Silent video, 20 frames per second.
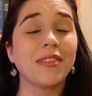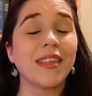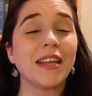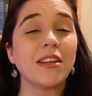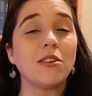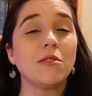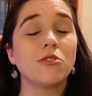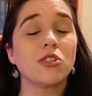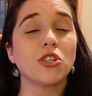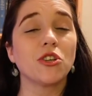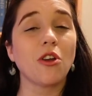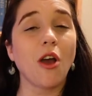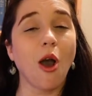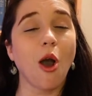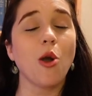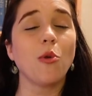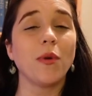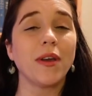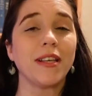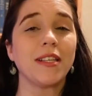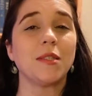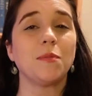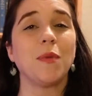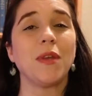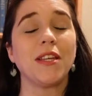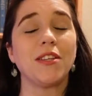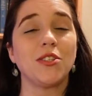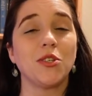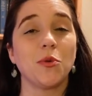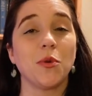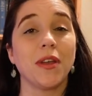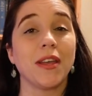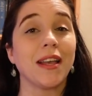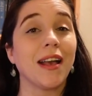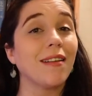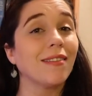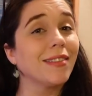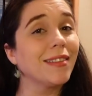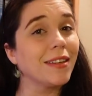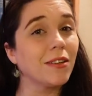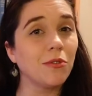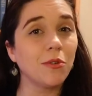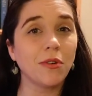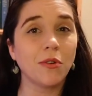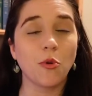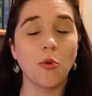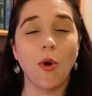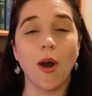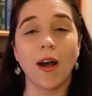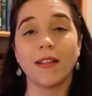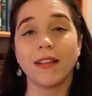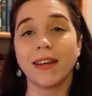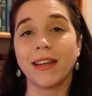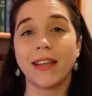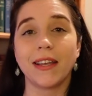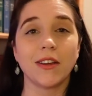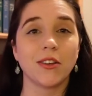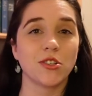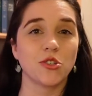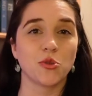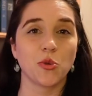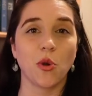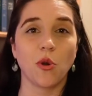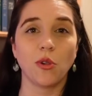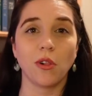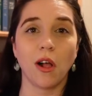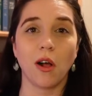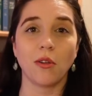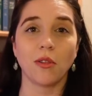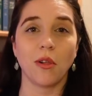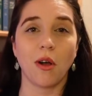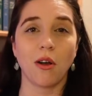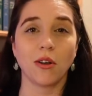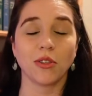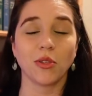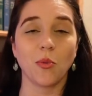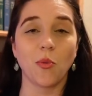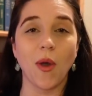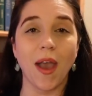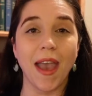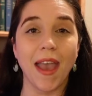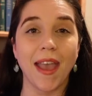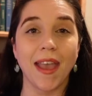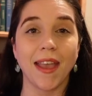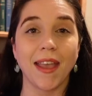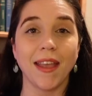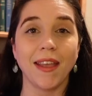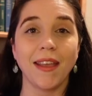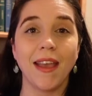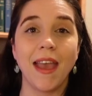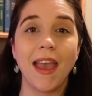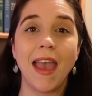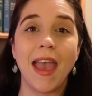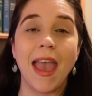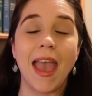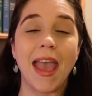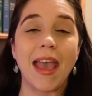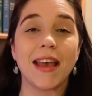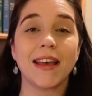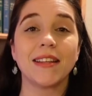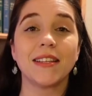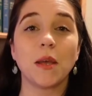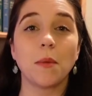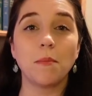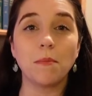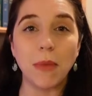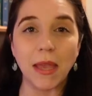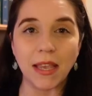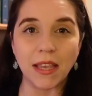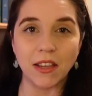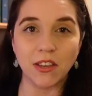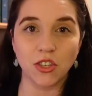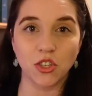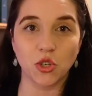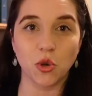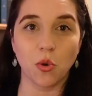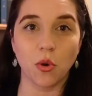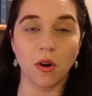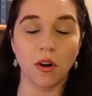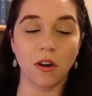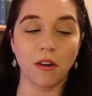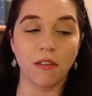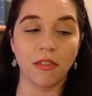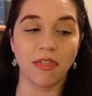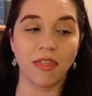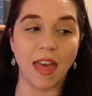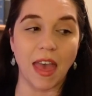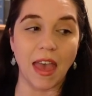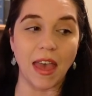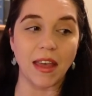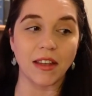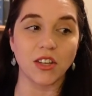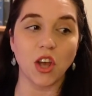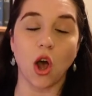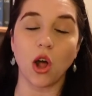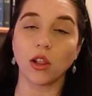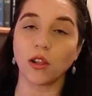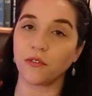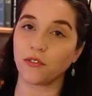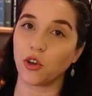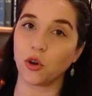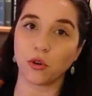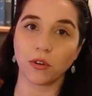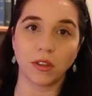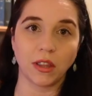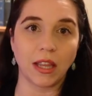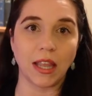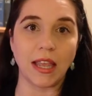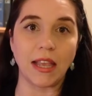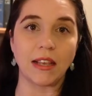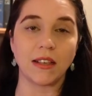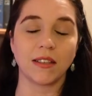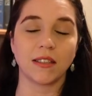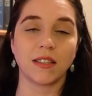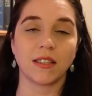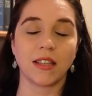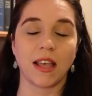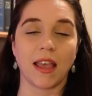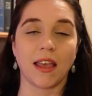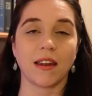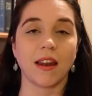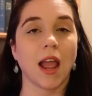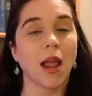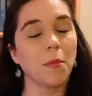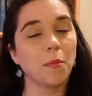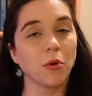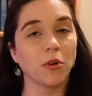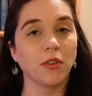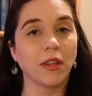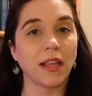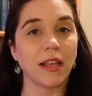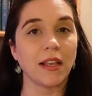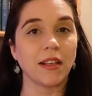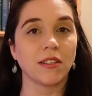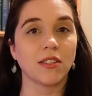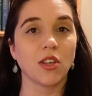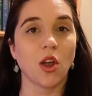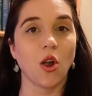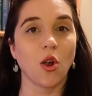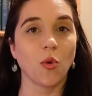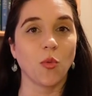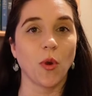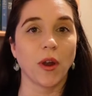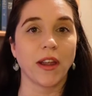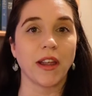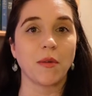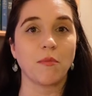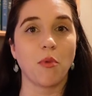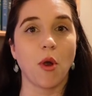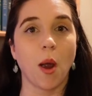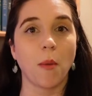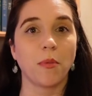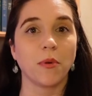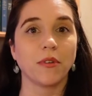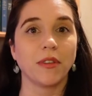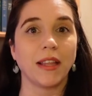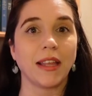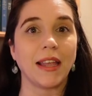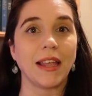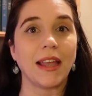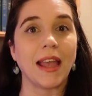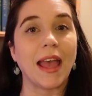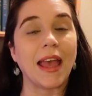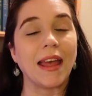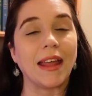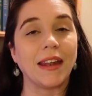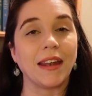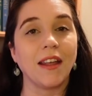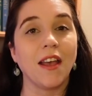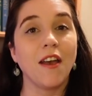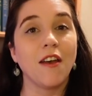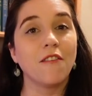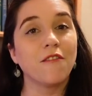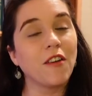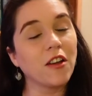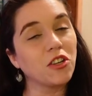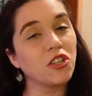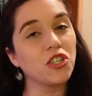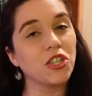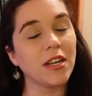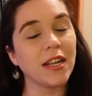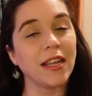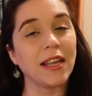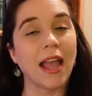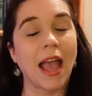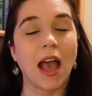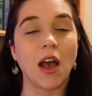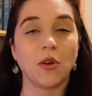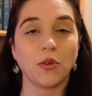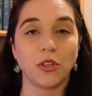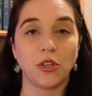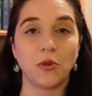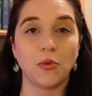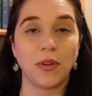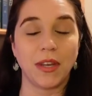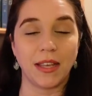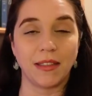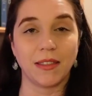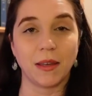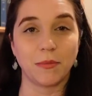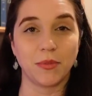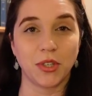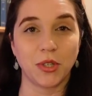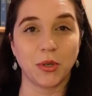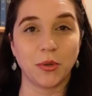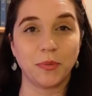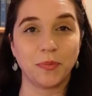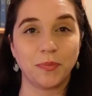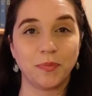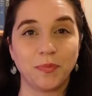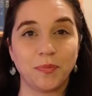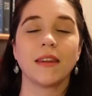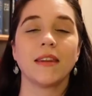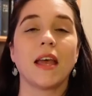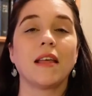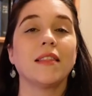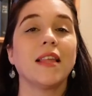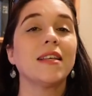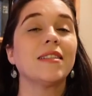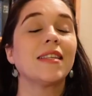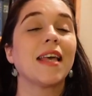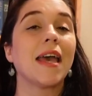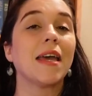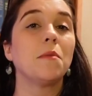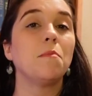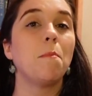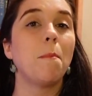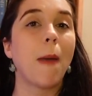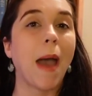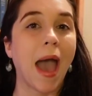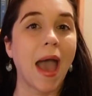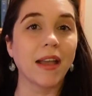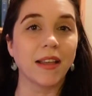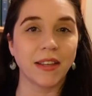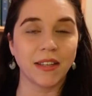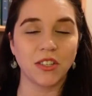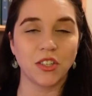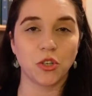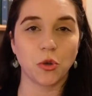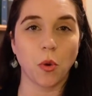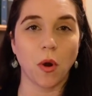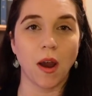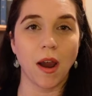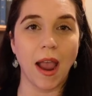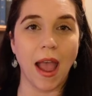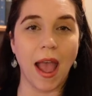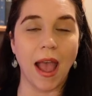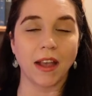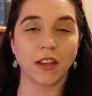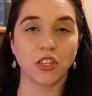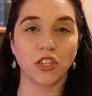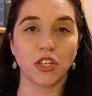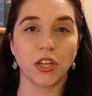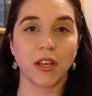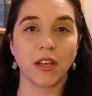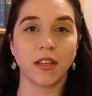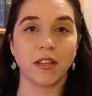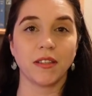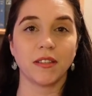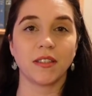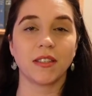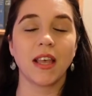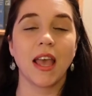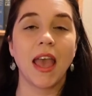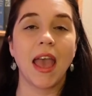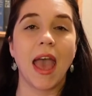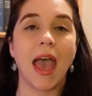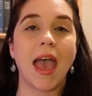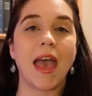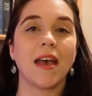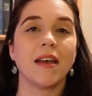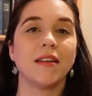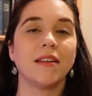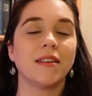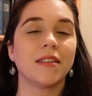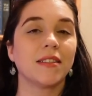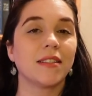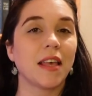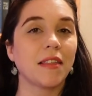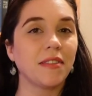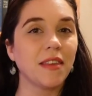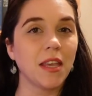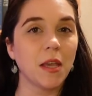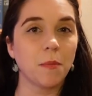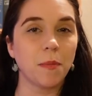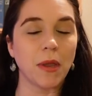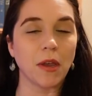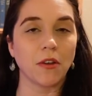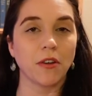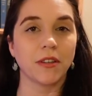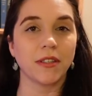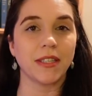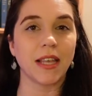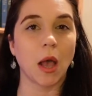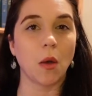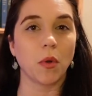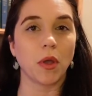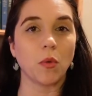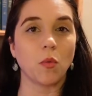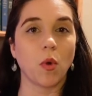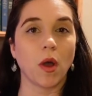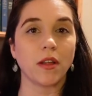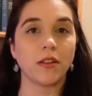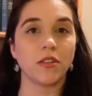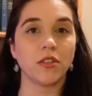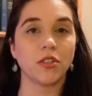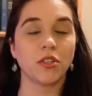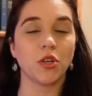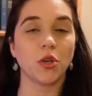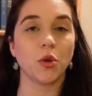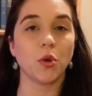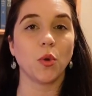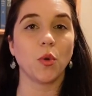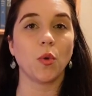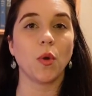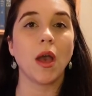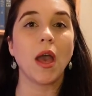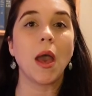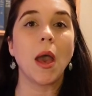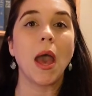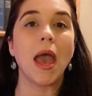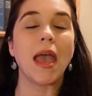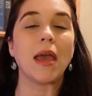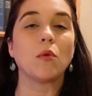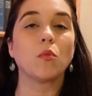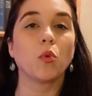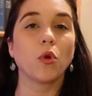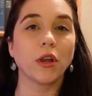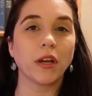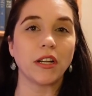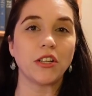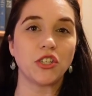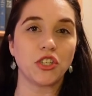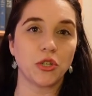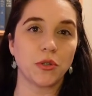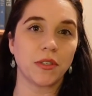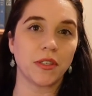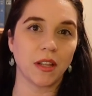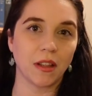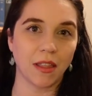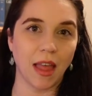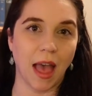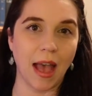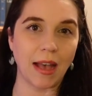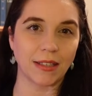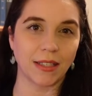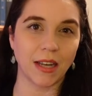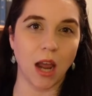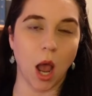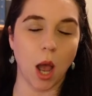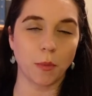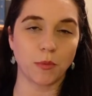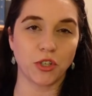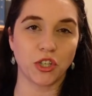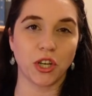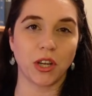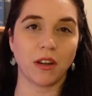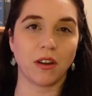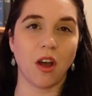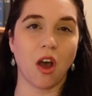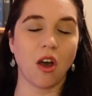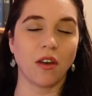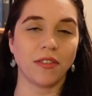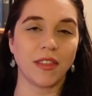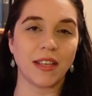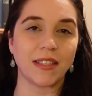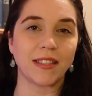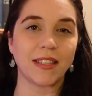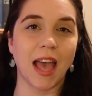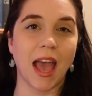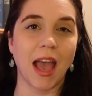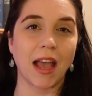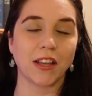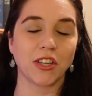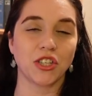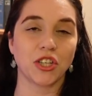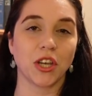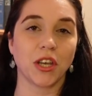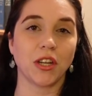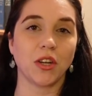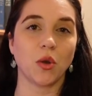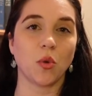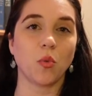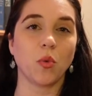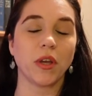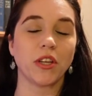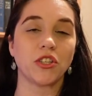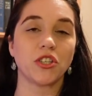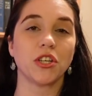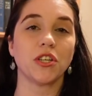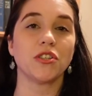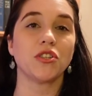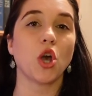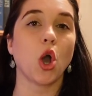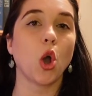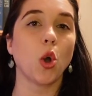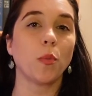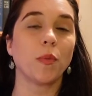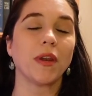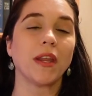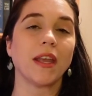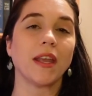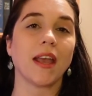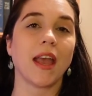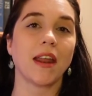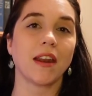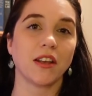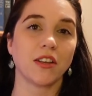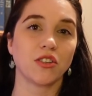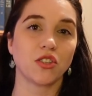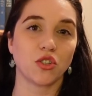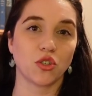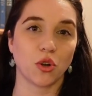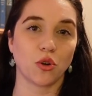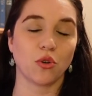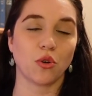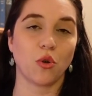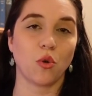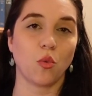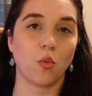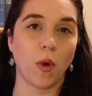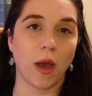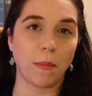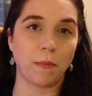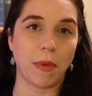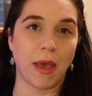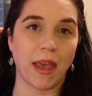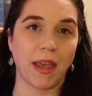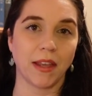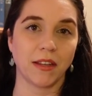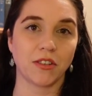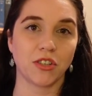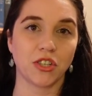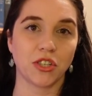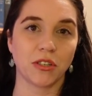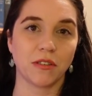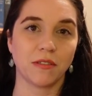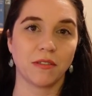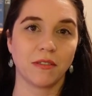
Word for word: that you should always be doing a little quality control along the way and making sure that all of your links and hyperlinks are working properly and functioning how you need them to. Now let's head back into our actions and set the appearance how we want to, and we're gonna choose the last option on this action, which is opening an external web page.